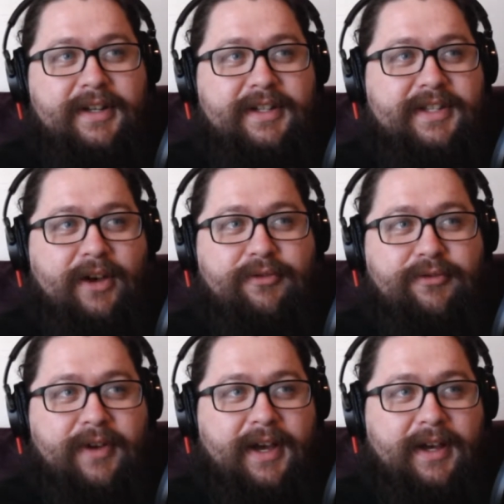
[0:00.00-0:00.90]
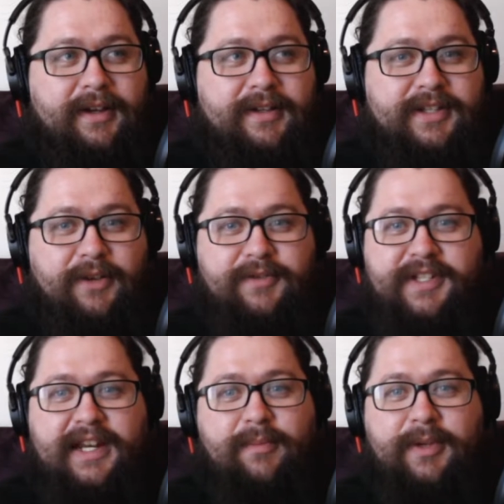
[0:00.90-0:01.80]

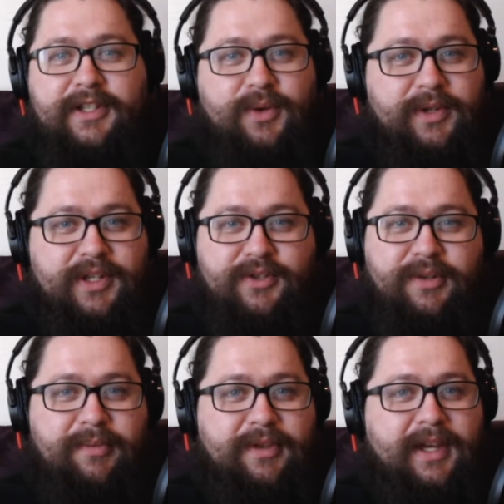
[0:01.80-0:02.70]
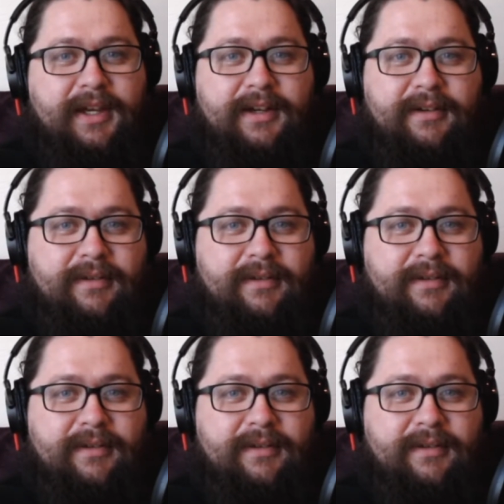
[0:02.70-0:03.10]
self-esteem with this whole YouTube thing.